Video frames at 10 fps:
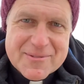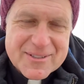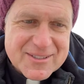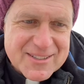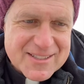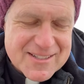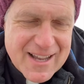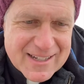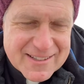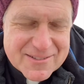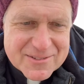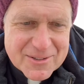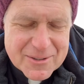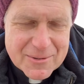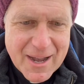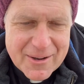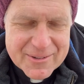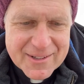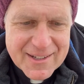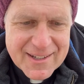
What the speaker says: He just gets knocked to the ground.